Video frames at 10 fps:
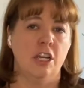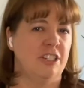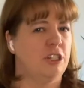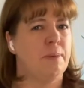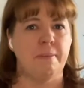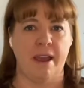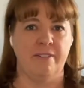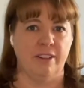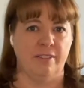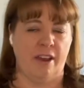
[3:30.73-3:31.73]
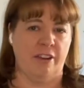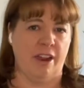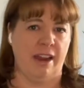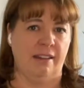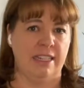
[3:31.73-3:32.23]
Just be mindful of how
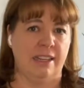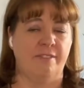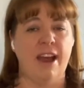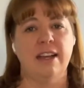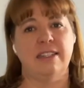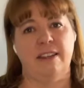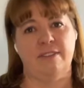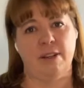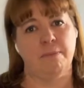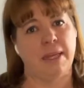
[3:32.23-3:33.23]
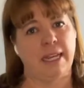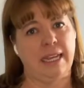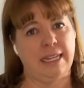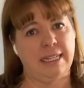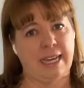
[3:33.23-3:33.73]
you're analyzing facts if something
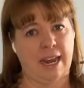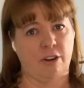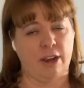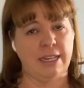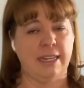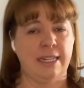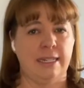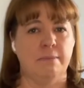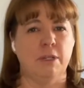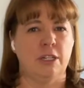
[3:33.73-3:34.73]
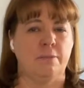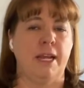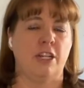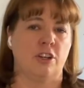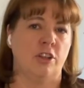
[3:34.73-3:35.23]
is categorized as simple to
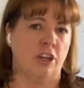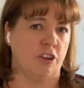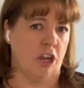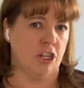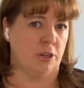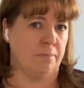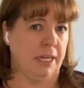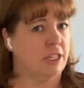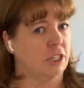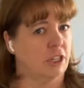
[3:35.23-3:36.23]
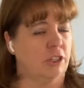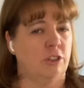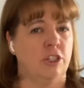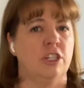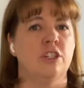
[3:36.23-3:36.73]
make sure that you're not jumping to
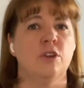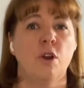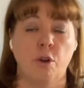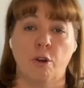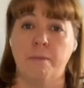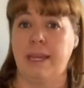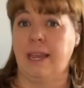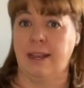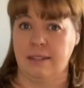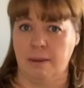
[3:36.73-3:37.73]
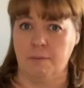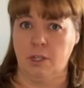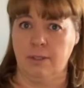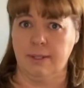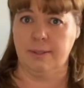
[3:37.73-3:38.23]
conclusions or making
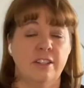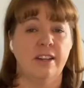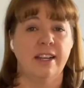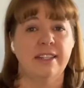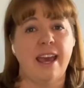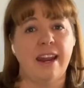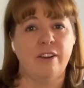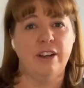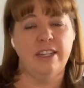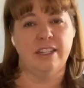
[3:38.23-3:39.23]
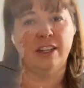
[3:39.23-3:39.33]
assumptions. So the next category is the